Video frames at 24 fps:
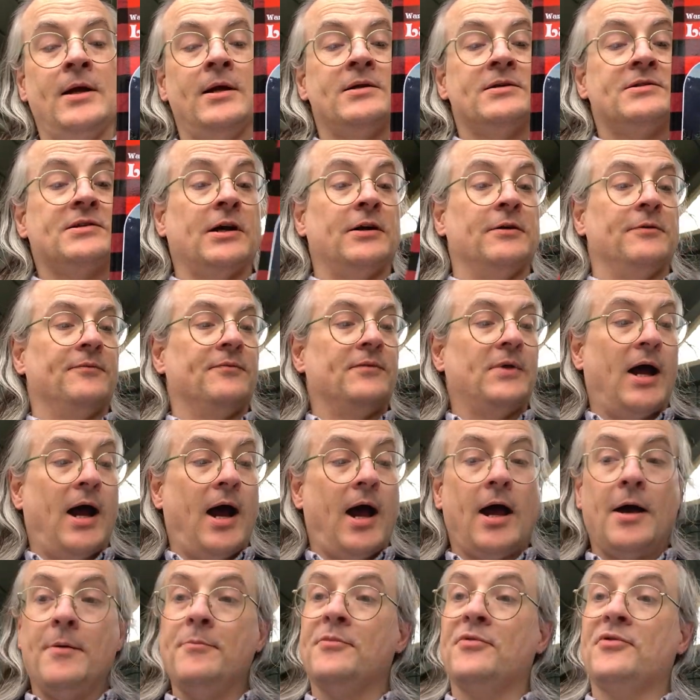So,
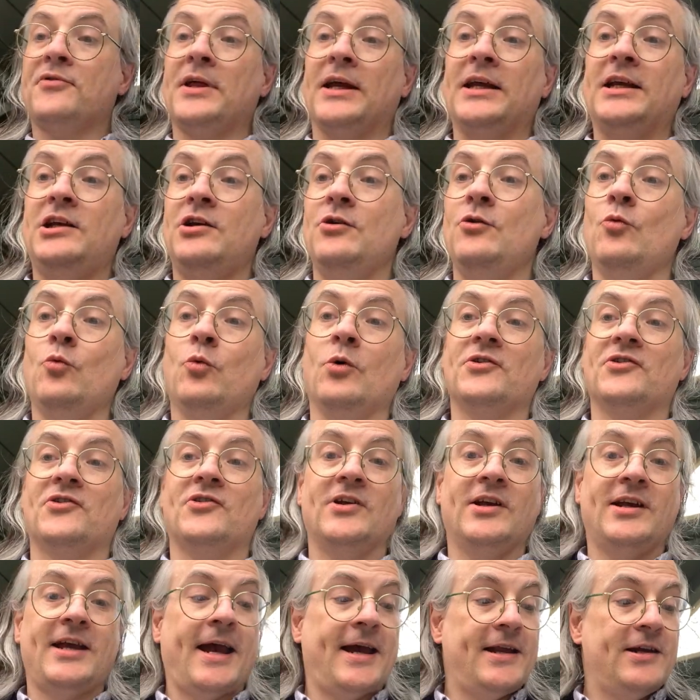thank you once
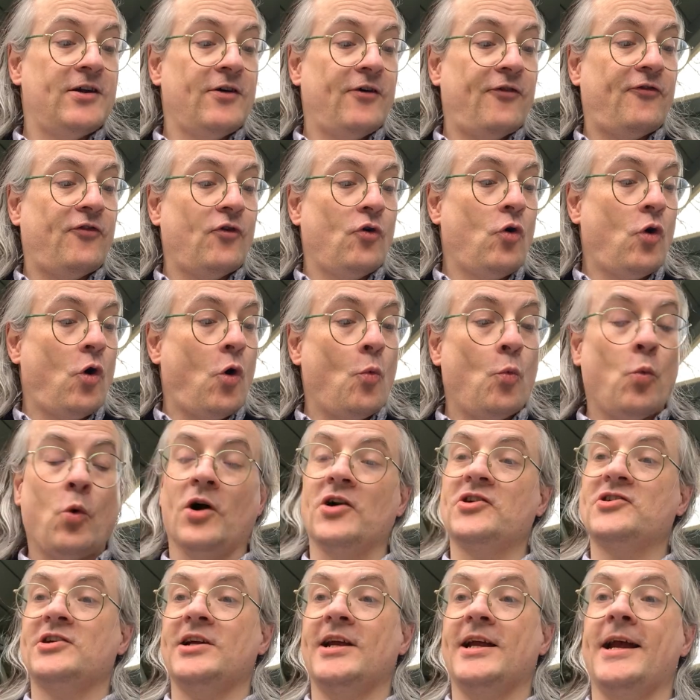again for
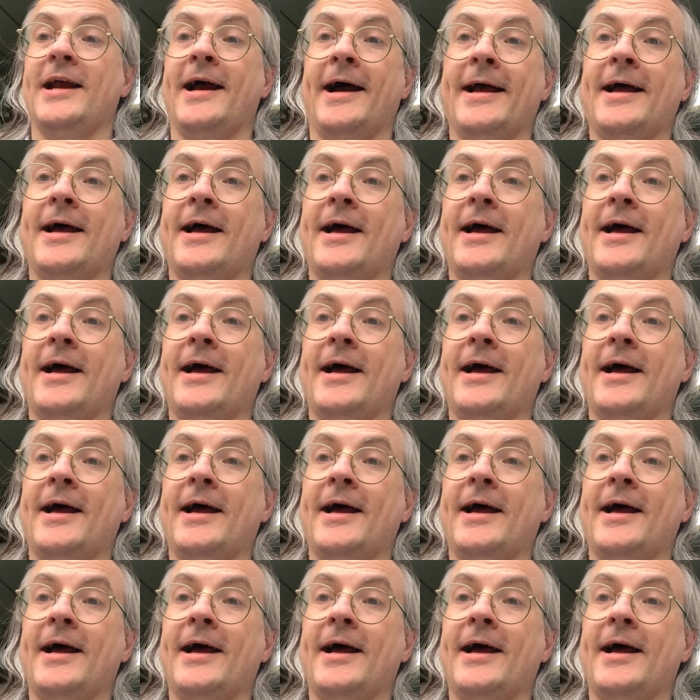watching